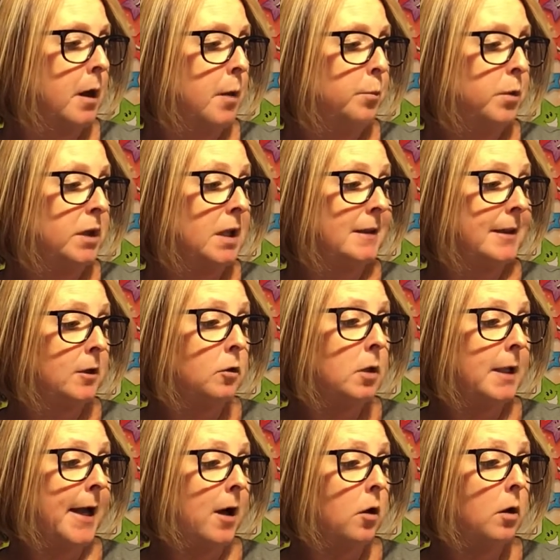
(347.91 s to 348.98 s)
But the little
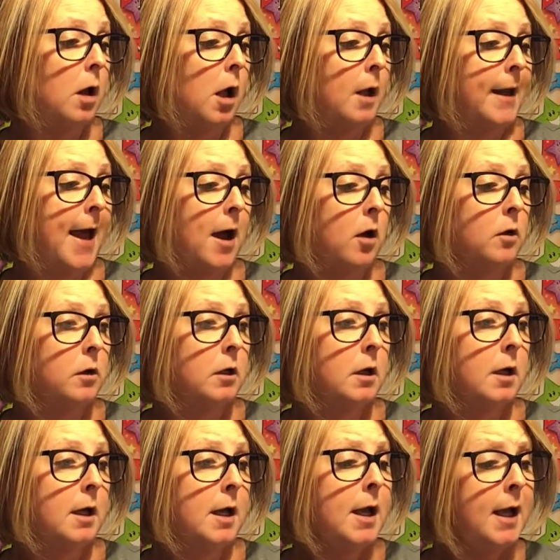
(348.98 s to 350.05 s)
clown called out,
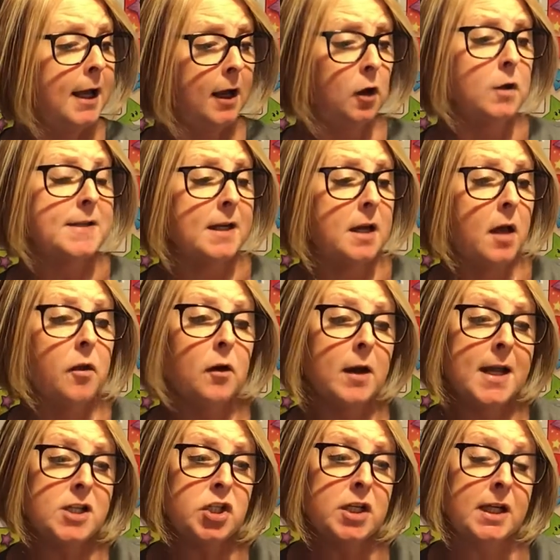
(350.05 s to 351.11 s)
Here is another
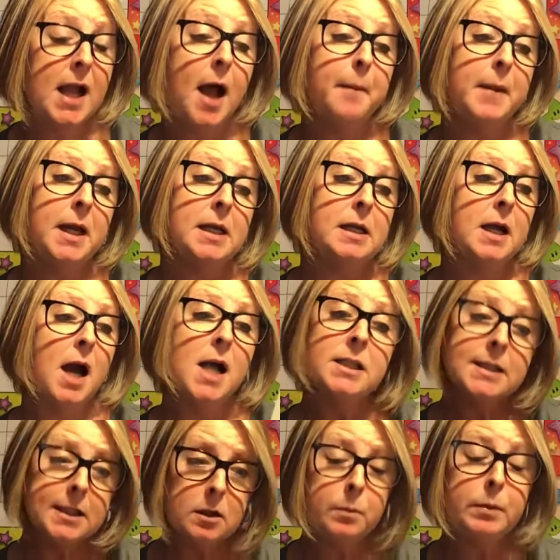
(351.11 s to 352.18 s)
engine coming, a
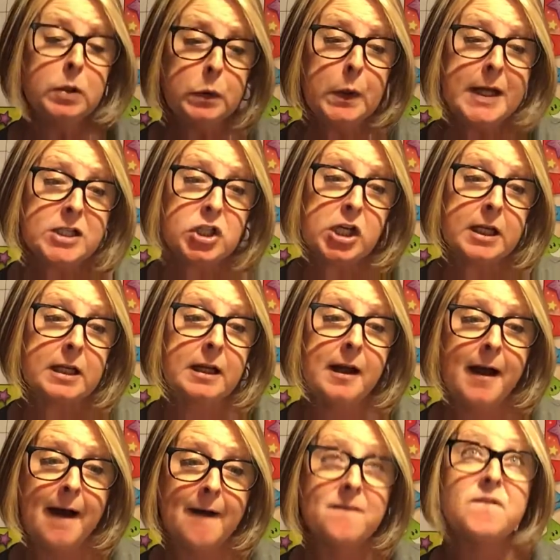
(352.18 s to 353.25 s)
little blue engine,
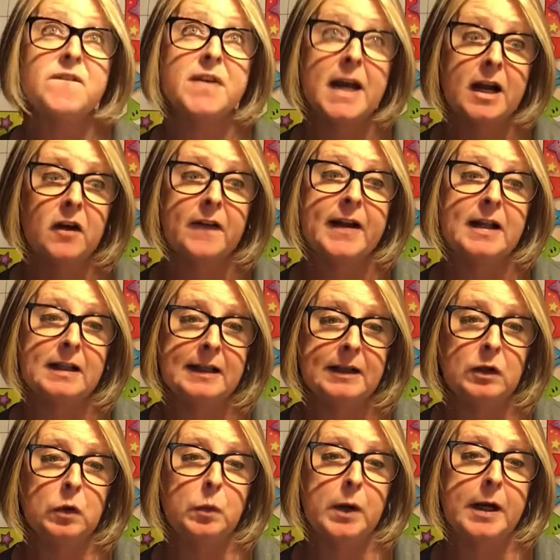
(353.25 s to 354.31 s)
a very
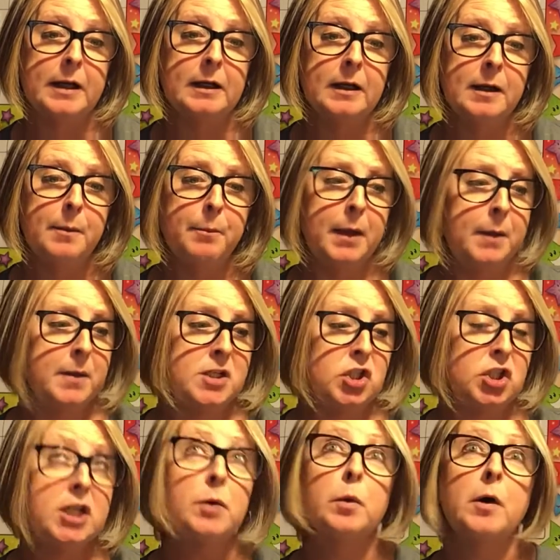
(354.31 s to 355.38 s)
little one. Maybe
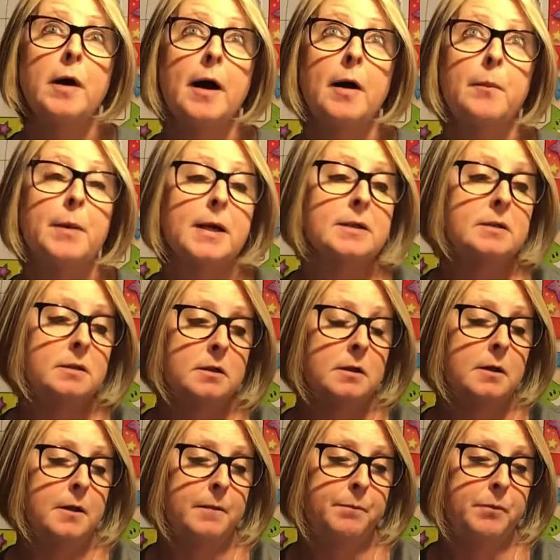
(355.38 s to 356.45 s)
she will help us.
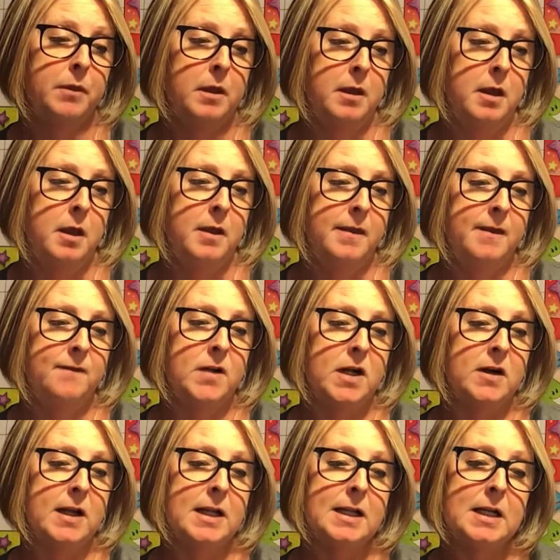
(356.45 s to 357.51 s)
The
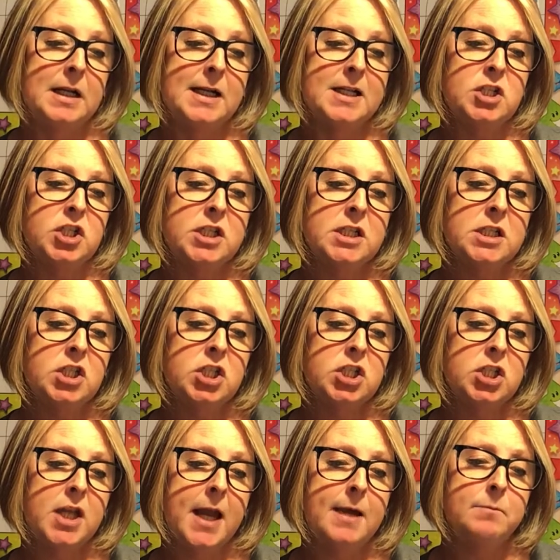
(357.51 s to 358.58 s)
very little engine
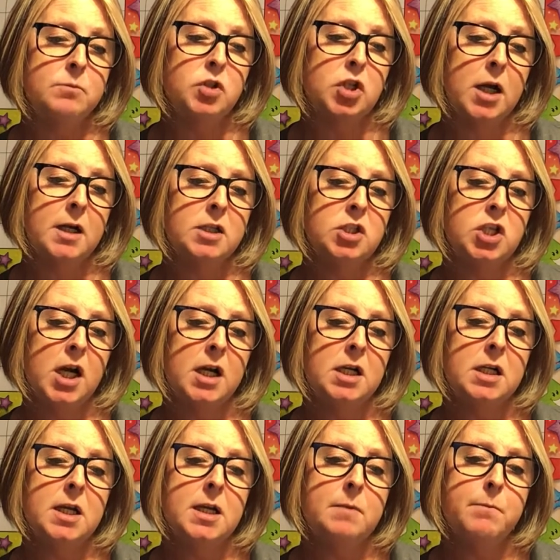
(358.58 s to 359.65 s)
came
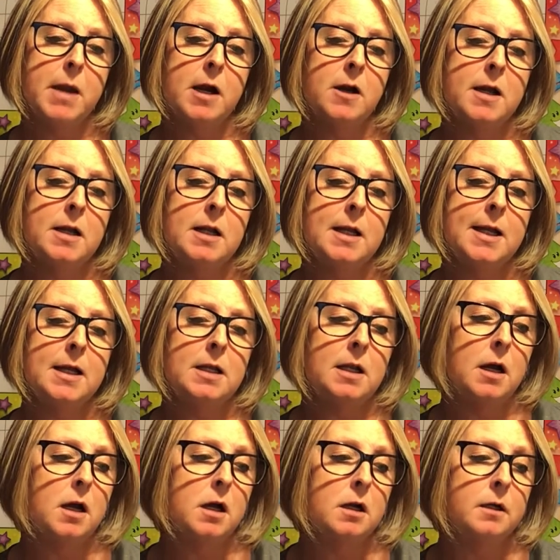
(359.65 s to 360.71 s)
chug-chugging merrily
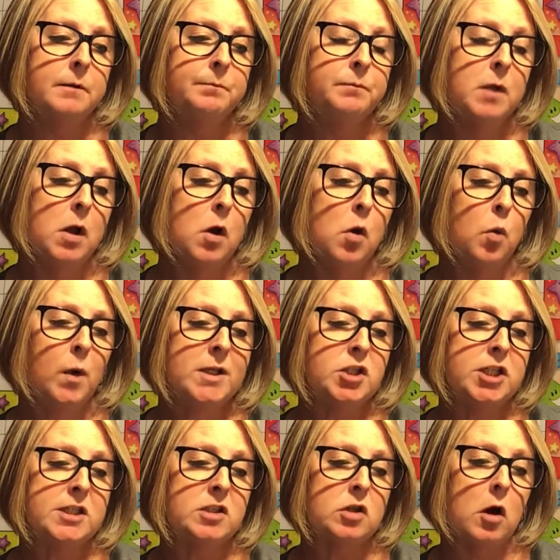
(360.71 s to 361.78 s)
along. When
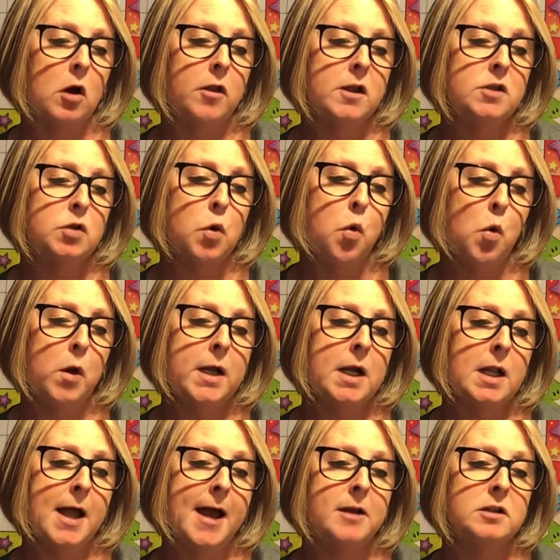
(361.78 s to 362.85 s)
she saw the toy
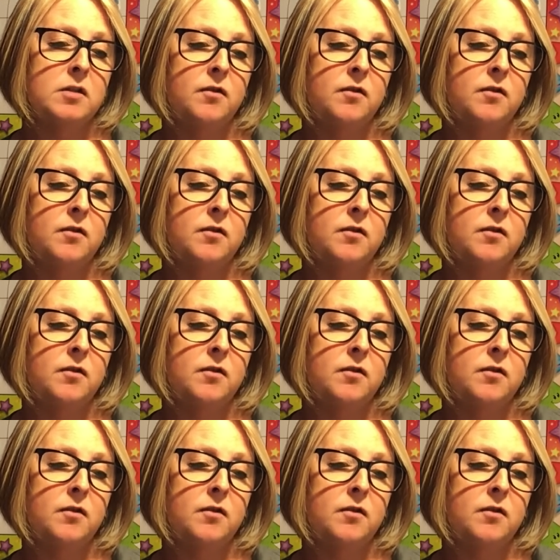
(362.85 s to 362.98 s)
clown's